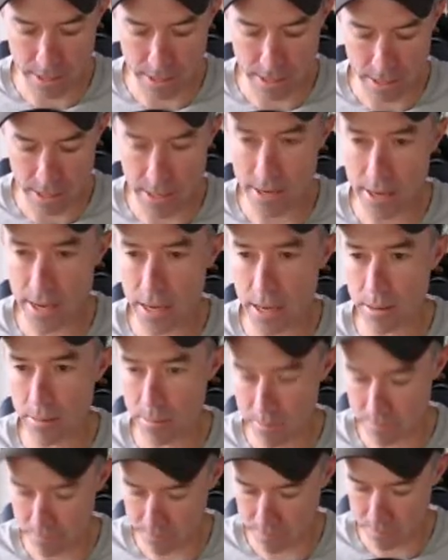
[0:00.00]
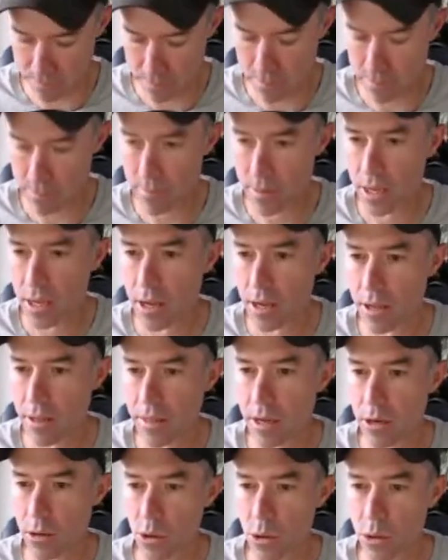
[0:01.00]
name.
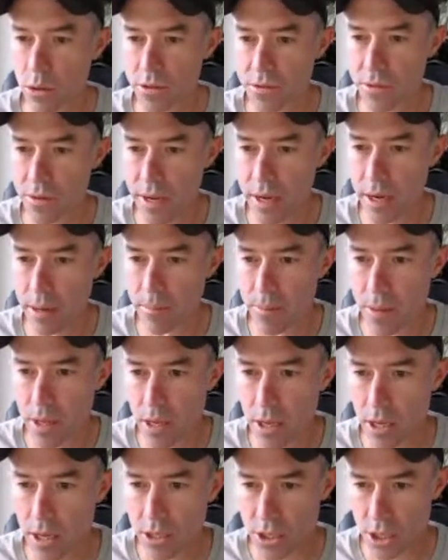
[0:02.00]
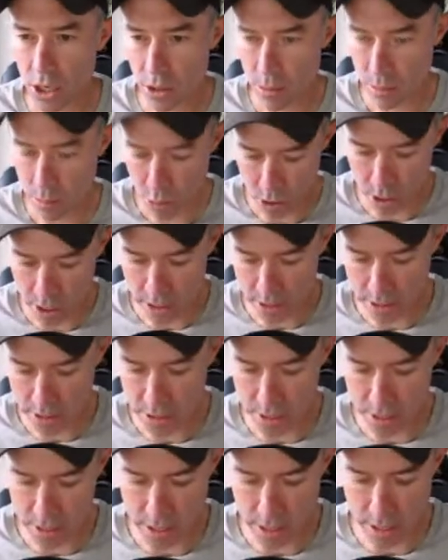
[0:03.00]
That'll do us for now. So
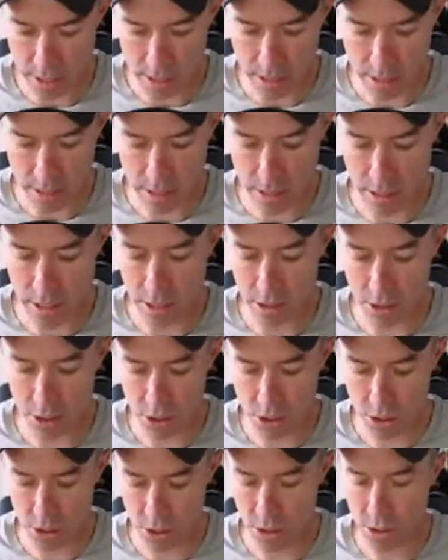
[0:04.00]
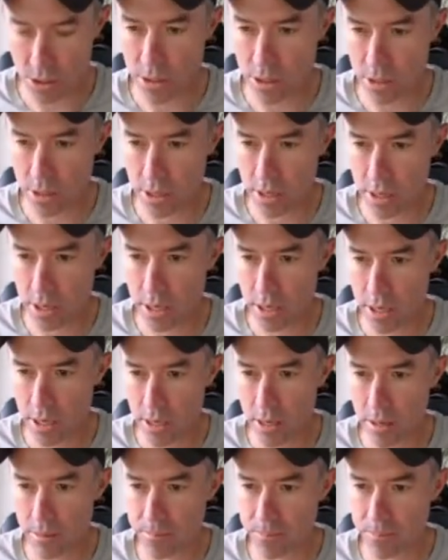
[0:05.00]
products, insert here,